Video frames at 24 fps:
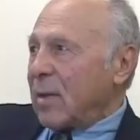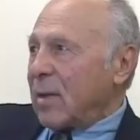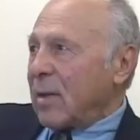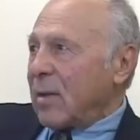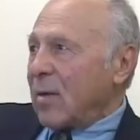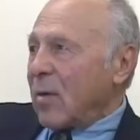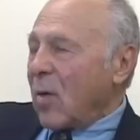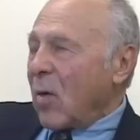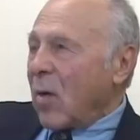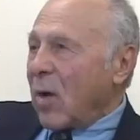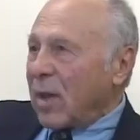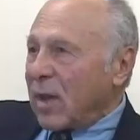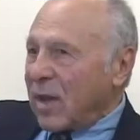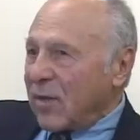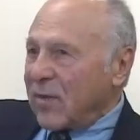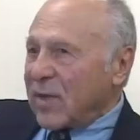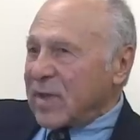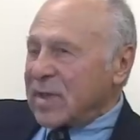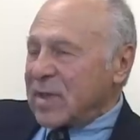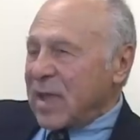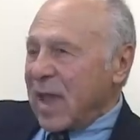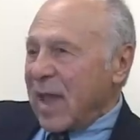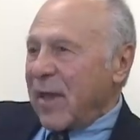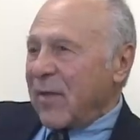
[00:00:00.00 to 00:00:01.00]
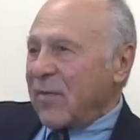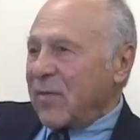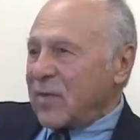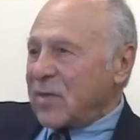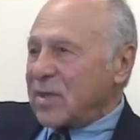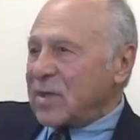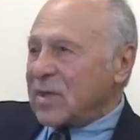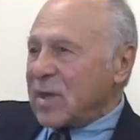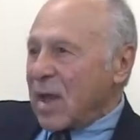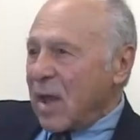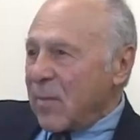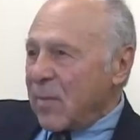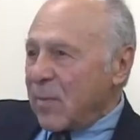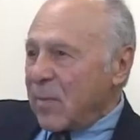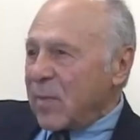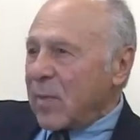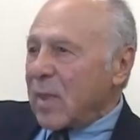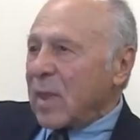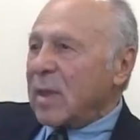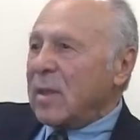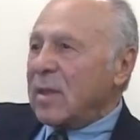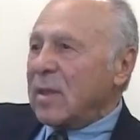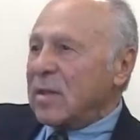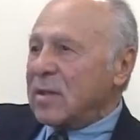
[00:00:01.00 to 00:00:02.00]
All of us have some
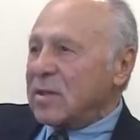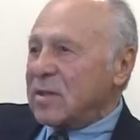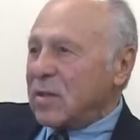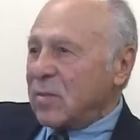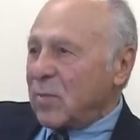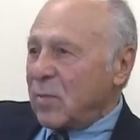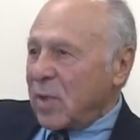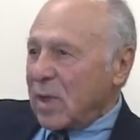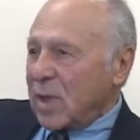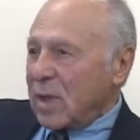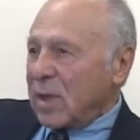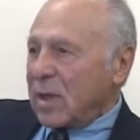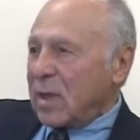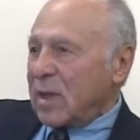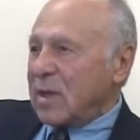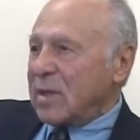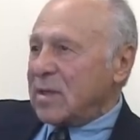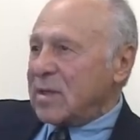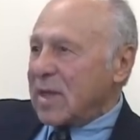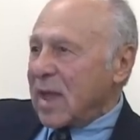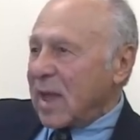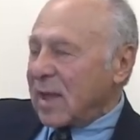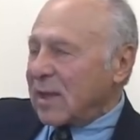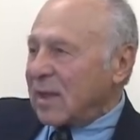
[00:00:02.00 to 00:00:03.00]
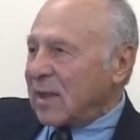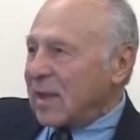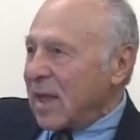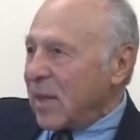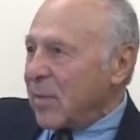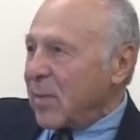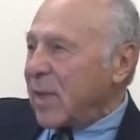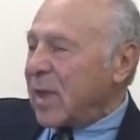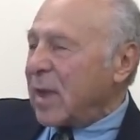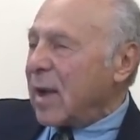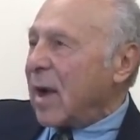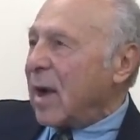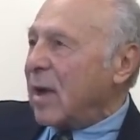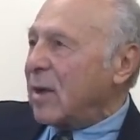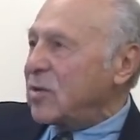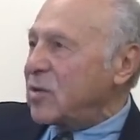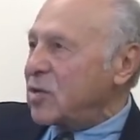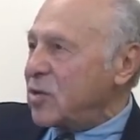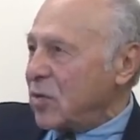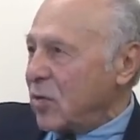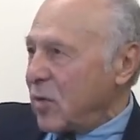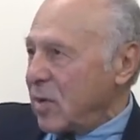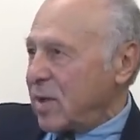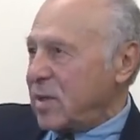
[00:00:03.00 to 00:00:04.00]
disabilities that limit our
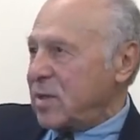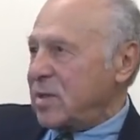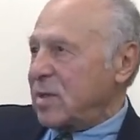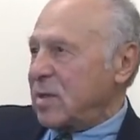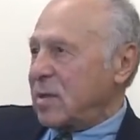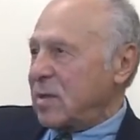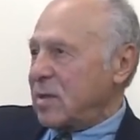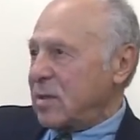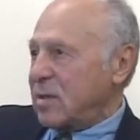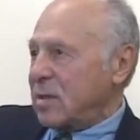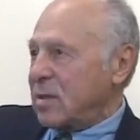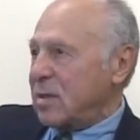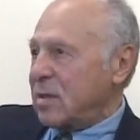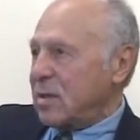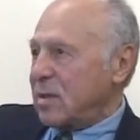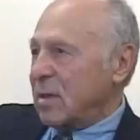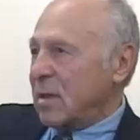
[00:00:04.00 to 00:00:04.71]
choices. Right.